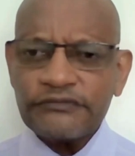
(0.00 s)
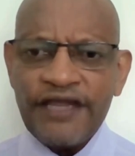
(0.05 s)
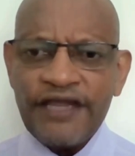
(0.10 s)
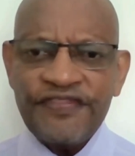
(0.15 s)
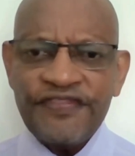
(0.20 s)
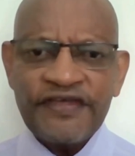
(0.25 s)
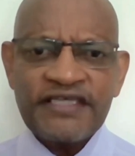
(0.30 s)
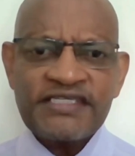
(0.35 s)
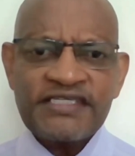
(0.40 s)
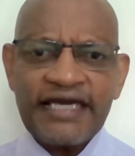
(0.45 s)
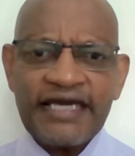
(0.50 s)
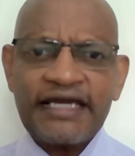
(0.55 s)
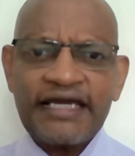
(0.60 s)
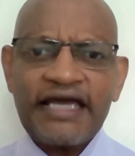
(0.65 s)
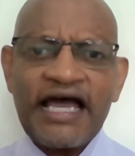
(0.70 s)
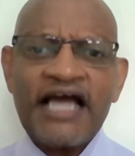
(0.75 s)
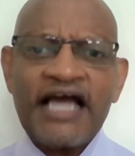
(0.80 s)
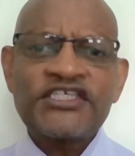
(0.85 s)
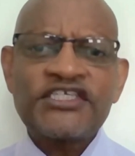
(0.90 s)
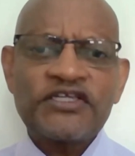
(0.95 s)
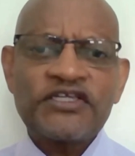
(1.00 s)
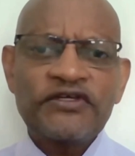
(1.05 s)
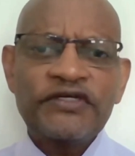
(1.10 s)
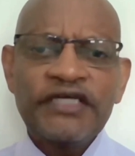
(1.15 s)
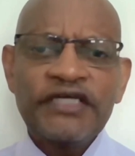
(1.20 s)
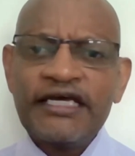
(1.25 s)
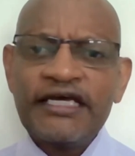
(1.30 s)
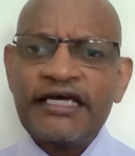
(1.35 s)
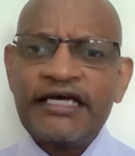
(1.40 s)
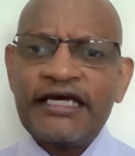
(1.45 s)
things like
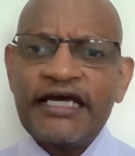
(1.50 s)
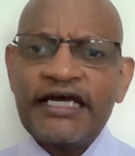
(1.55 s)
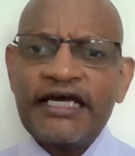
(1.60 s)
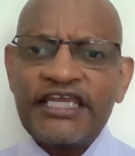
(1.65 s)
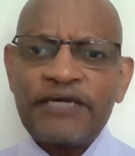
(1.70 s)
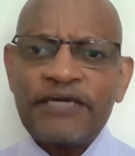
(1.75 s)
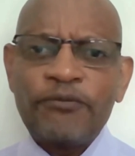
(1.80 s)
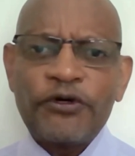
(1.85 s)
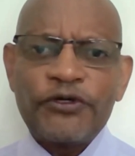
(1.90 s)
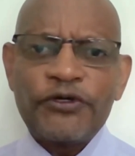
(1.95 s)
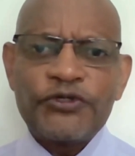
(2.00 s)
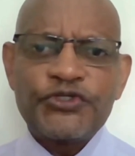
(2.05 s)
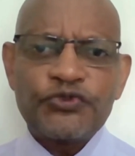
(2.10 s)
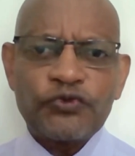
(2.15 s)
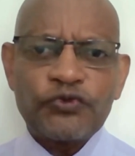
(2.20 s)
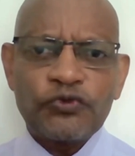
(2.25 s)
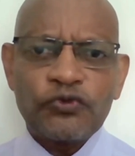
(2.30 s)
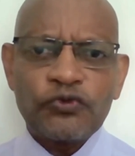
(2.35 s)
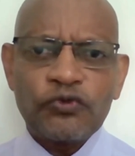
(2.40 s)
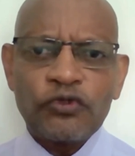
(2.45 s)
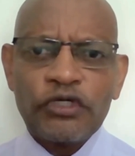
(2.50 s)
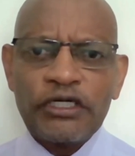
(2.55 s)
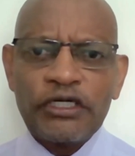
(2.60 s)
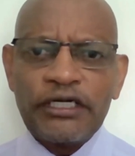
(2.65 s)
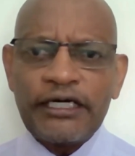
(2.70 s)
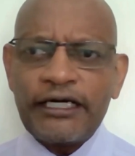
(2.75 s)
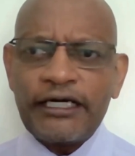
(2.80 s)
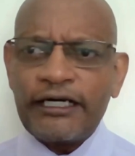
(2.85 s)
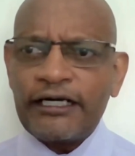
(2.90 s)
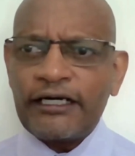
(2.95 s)
actually enable you to
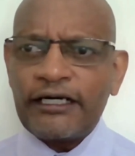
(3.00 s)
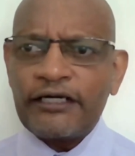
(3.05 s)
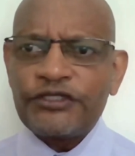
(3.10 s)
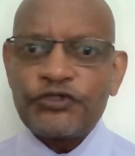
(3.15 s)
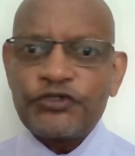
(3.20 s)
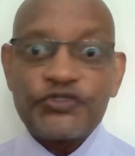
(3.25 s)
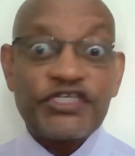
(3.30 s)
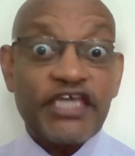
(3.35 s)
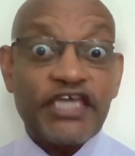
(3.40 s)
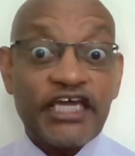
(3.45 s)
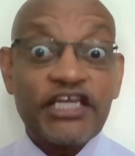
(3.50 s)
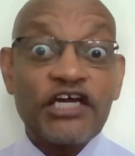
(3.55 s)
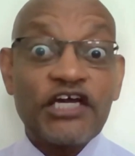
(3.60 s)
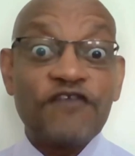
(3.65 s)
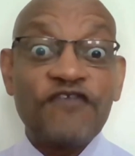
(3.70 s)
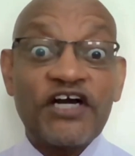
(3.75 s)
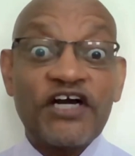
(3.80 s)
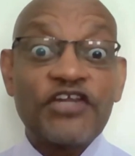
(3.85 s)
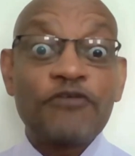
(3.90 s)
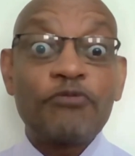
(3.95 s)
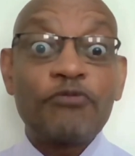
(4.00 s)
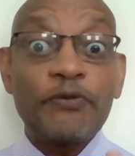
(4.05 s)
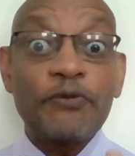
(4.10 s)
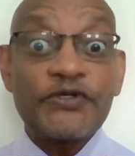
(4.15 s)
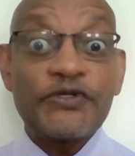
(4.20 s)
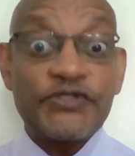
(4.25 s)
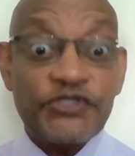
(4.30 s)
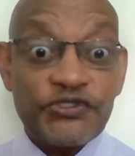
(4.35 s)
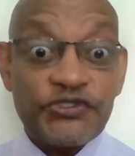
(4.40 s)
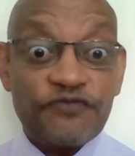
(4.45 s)
scale your value
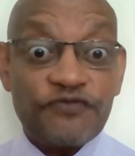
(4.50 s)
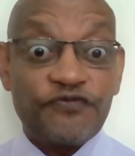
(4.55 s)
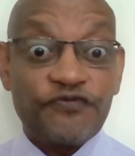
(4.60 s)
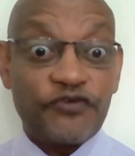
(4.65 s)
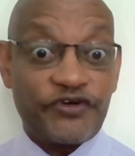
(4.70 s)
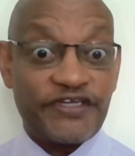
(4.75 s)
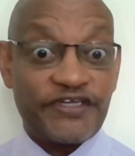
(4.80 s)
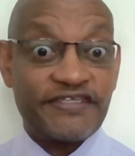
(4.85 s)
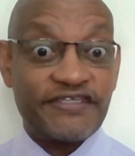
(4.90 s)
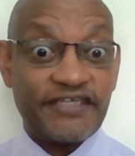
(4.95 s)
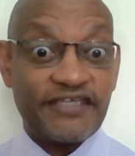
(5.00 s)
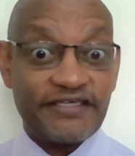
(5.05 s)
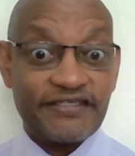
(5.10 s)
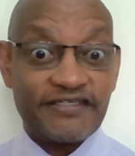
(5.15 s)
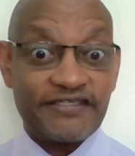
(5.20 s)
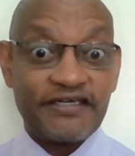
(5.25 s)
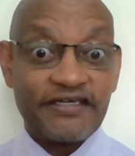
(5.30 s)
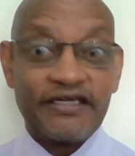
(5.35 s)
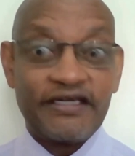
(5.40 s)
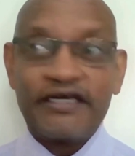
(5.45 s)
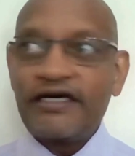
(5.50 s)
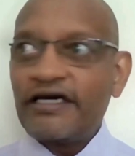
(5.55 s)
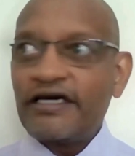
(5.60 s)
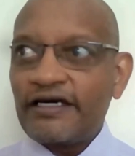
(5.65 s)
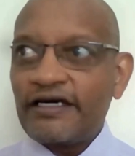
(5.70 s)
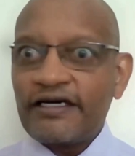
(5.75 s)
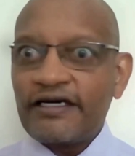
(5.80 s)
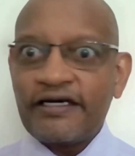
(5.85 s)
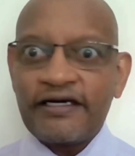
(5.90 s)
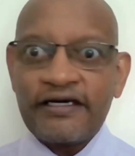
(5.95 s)
proposition, for instance,
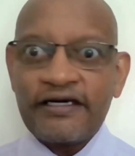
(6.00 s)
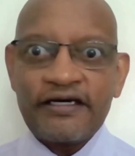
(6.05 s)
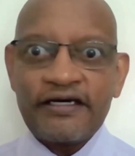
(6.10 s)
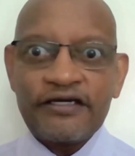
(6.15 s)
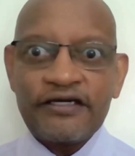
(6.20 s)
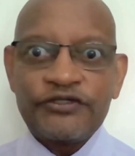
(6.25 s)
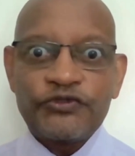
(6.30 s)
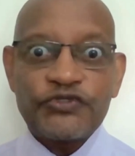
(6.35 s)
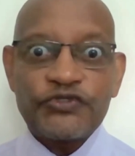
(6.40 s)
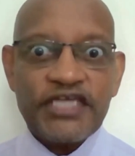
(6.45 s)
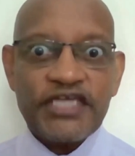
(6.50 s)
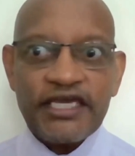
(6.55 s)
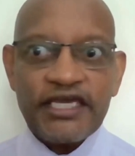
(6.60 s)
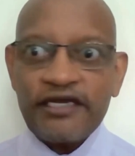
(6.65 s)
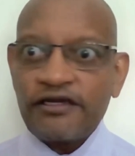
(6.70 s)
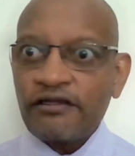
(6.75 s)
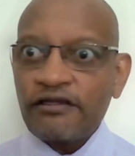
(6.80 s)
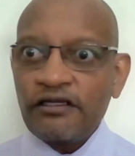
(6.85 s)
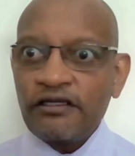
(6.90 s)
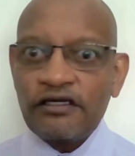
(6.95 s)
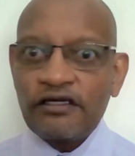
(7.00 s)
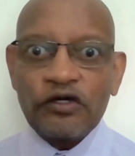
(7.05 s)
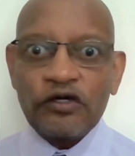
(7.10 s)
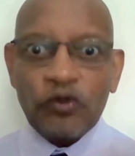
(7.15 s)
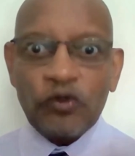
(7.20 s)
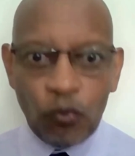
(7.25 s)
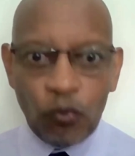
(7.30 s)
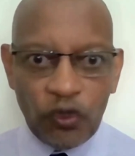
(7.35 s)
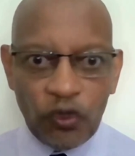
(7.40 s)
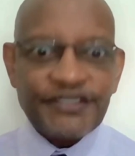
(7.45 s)
to scale
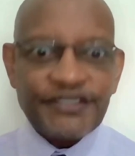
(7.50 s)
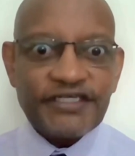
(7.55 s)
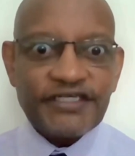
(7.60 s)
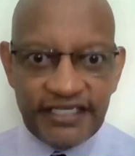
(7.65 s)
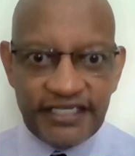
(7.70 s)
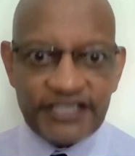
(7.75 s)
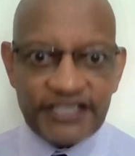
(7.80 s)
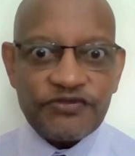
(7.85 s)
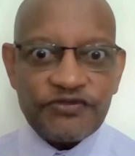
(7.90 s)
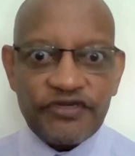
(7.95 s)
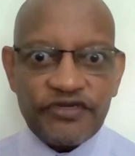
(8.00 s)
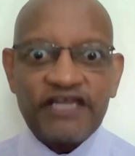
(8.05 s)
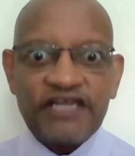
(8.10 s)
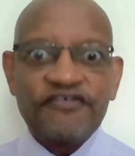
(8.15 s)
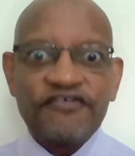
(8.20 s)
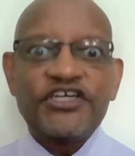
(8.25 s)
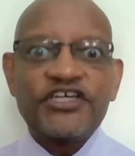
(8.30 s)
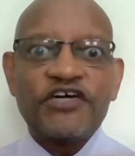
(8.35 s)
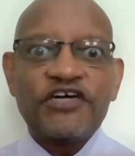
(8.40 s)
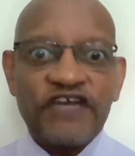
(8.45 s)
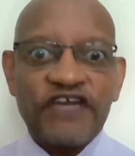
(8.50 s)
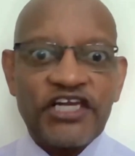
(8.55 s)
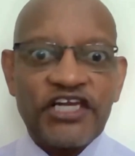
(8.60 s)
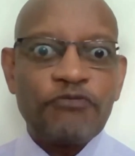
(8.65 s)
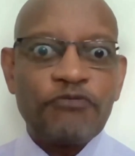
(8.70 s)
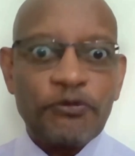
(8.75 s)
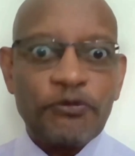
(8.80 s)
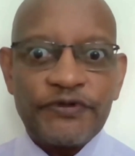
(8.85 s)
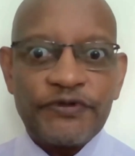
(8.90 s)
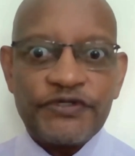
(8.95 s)
what it takes to deliver your value
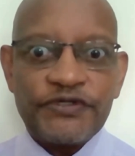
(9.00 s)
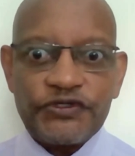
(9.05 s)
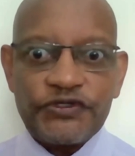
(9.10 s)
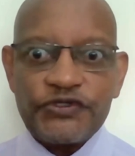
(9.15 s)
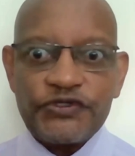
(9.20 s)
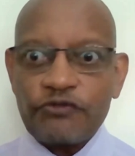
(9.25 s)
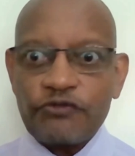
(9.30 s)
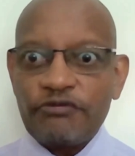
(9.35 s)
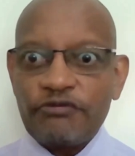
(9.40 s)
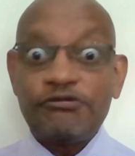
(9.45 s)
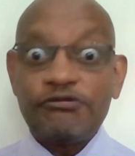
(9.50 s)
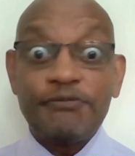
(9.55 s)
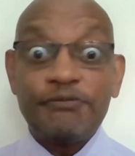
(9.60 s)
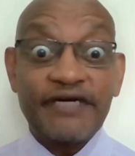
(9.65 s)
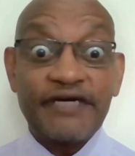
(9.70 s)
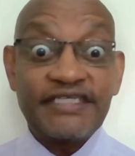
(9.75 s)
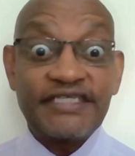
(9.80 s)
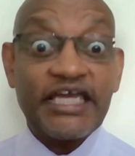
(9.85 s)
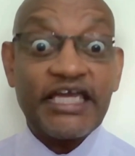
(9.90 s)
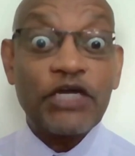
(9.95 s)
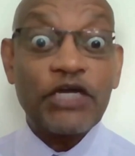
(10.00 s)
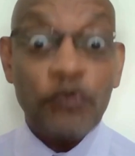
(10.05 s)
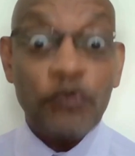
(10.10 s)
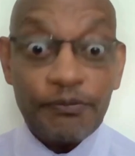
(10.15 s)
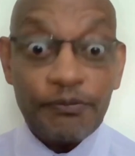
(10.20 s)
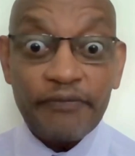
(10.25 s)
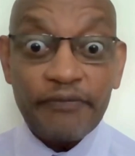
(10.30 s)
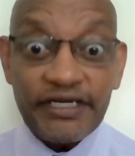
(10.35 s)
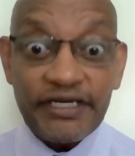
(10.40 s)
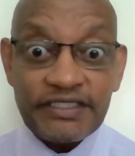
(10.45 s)
proposition. So maybe better
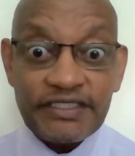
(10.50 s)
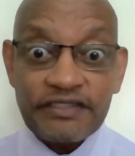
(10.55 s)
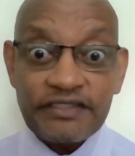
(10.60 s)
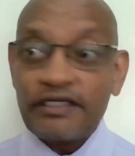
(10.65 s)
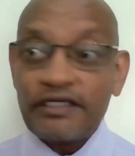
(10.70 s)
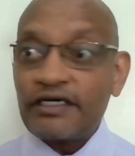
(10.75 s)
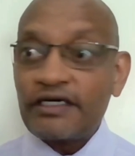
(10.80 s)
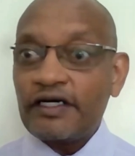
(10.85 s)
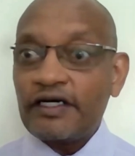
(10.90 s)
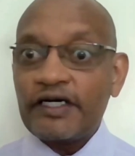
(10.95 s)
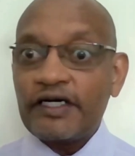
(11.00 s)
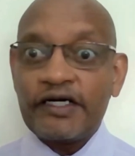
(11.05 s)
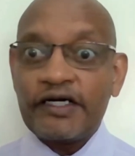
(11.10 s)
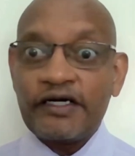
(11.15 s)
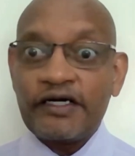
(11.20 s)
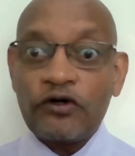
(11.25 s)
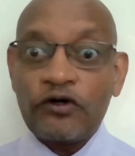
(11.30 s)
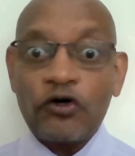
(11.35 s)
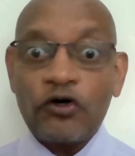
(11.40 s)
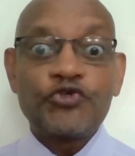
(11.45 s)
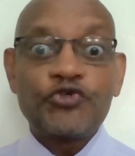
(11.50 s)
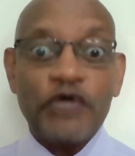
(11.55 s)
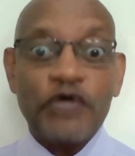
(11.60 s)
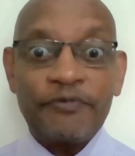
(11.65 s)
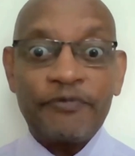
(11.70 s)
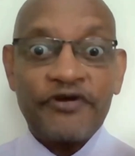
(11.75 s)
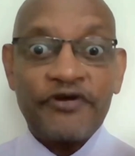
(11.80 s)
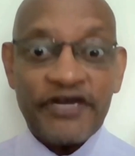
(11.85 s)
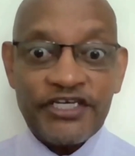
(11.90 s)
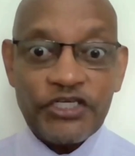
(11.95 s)
equipment or to
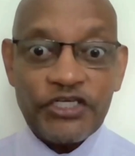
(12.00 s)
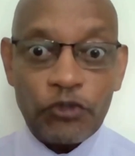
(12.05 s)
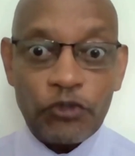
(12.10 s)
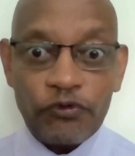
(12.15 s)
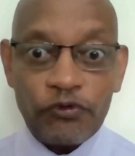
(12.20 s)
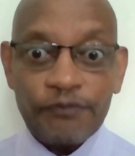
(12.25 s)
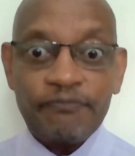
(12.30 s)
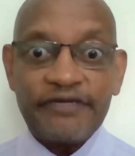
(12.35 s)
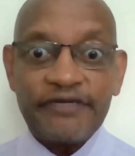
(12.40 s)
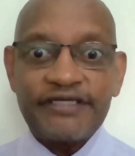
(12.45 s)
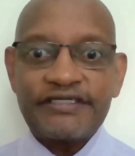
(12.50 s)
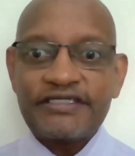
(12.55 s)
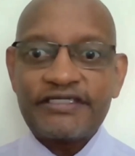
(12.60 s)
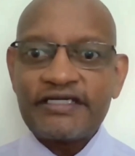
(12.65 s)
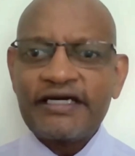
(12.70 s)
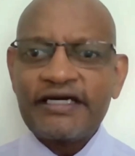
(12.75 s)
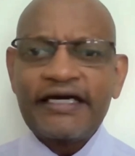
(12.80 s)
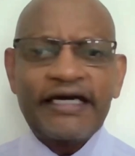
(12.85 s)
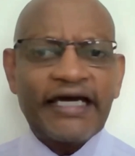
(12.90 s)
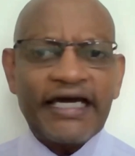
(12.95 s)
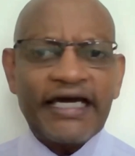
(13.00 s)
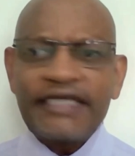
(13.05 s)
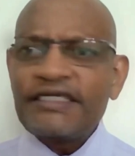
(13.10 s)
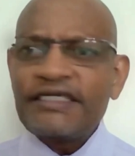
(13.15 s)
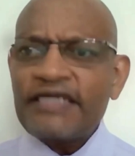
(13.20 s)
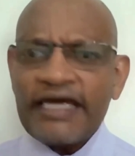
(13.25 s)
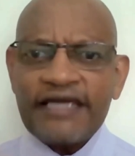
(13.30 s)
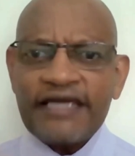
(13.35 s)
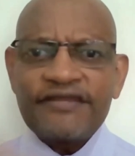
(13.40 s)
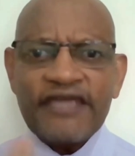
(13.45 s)
upgrade your equipment
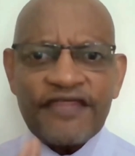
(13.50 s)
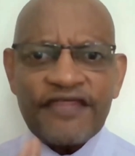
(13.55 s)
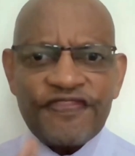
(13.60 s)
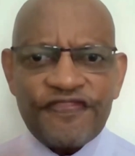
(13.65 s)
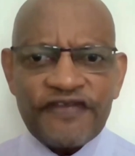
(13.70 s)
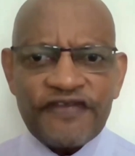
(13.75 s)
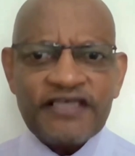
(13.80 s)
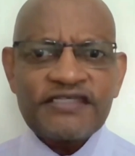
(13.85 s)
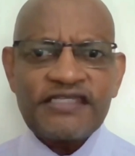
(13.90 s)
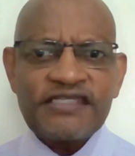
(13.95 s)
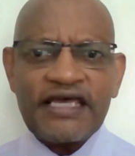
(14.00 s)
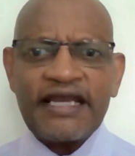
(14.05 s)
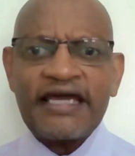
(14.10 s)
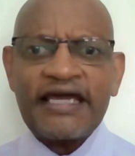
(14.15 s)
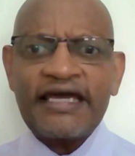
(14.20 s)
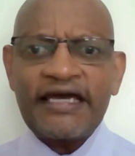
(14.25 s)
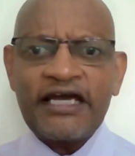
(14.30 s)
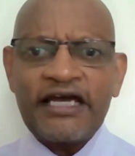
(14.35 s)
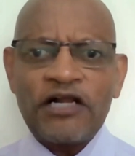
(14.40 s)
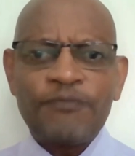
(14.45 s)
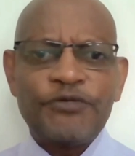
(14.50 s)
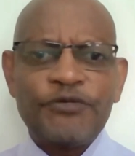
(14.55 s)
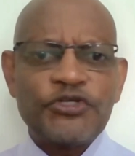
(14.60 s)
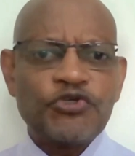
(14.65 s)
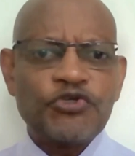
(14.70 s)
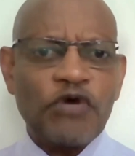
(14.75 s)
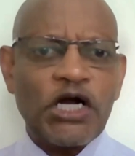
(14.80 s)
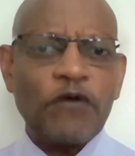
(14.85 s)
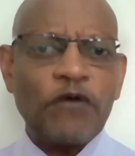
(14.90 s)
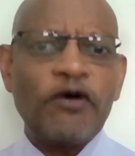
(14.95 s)
and things that help you
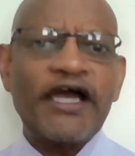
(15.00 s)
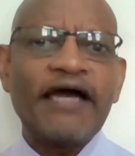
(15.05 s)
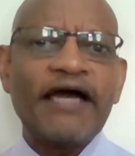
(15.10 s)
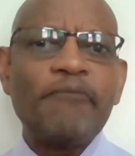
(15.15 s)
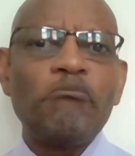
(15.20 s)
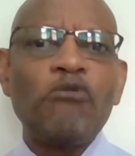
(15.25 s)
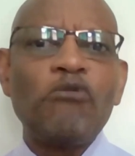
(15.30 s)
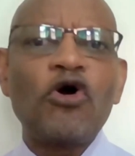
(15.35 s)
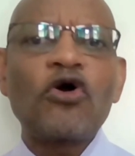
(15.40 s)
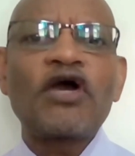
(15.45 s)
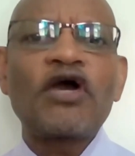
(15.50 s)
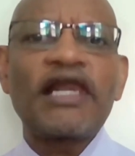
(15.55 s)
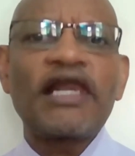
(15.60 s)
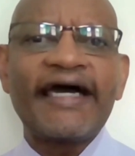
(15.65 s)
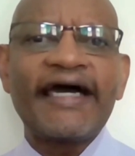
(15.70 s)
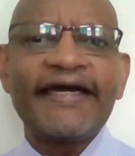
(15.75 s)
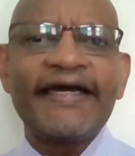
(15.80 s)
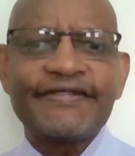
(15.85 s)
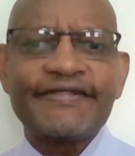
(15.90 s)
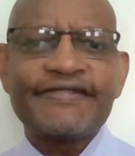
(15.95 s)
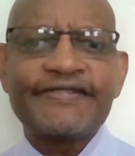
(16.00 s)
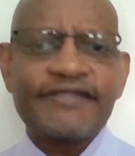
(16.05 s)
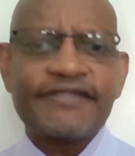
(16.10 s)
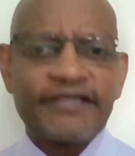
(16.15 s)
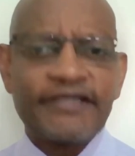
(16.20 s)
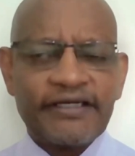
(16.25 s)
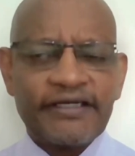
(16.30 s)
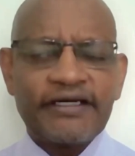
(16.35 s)
to acquire more clients.